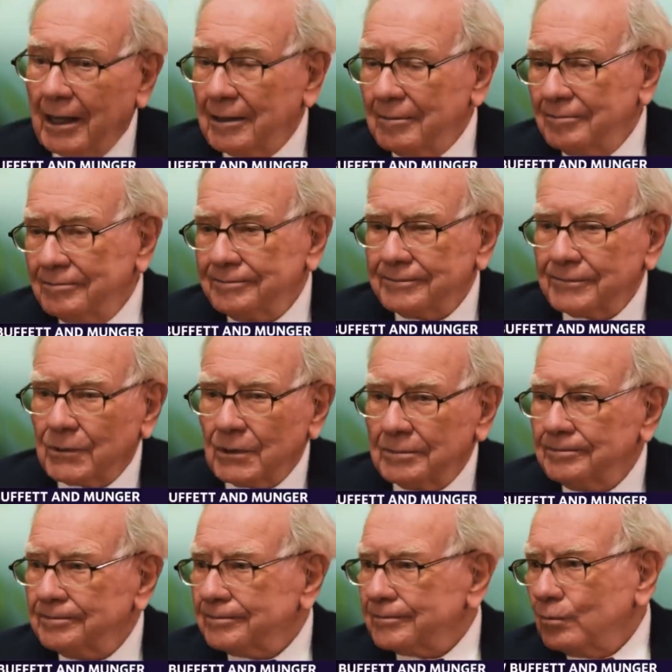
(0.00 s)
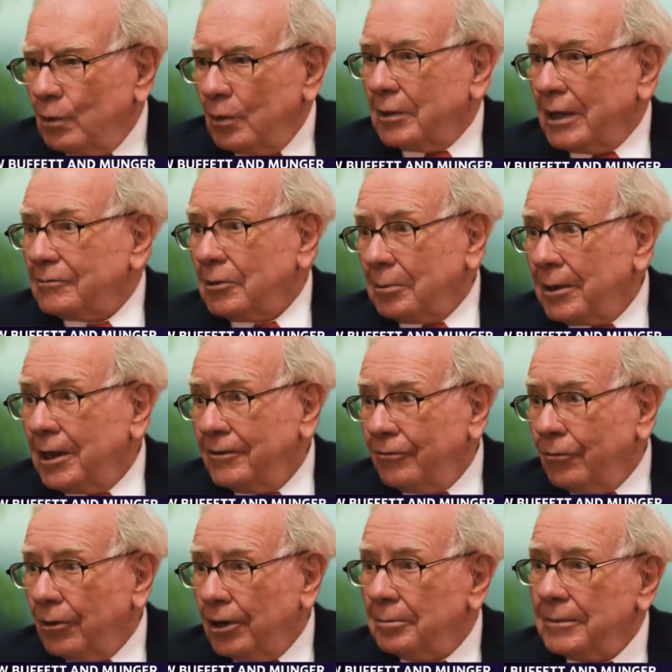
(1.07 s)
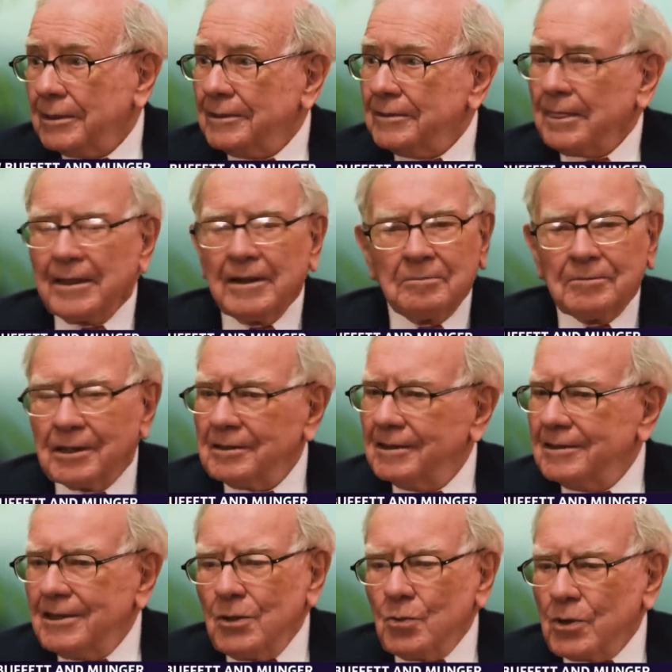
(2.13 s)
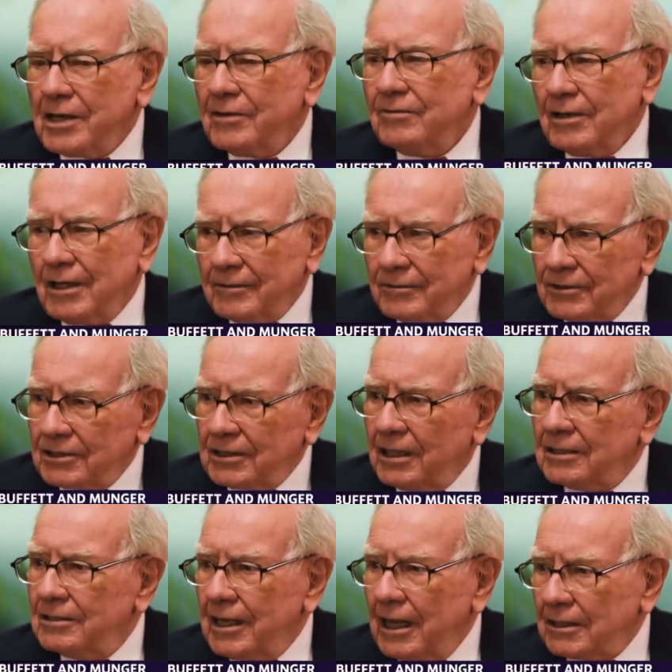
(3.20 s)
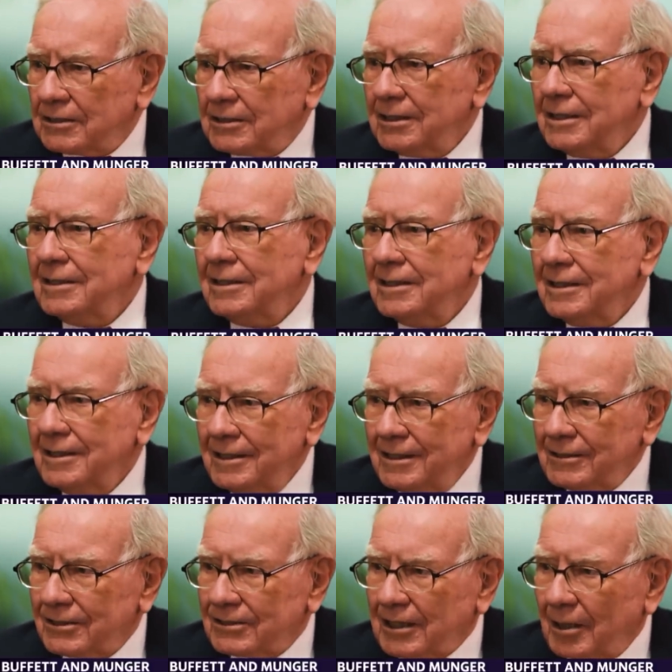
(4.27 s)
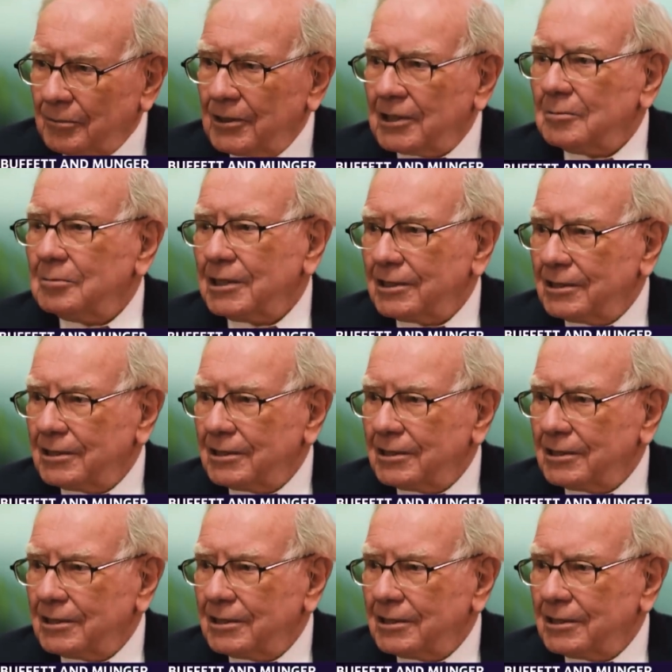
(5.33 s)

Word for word: that to what we have to pay for them. But we have never said yes to something